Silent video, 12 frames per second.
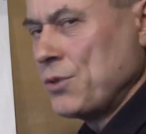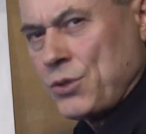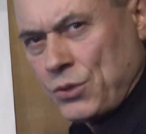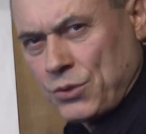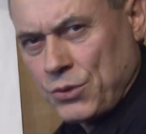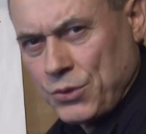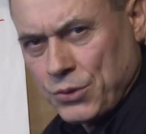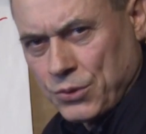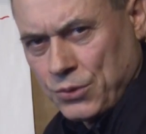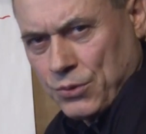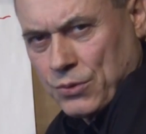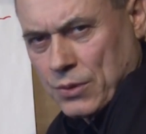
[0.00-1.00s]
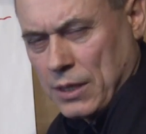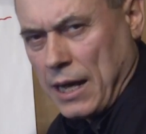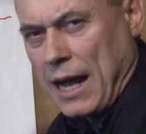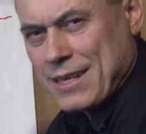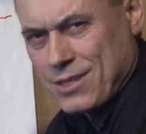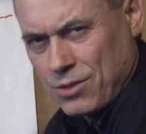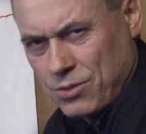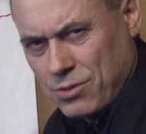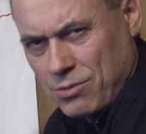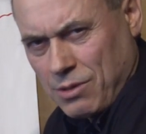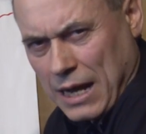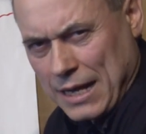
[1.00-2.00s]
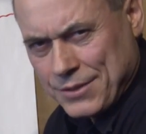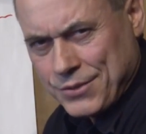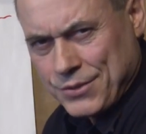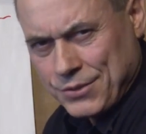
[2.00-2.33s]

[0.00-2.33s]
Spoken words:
you should do as long as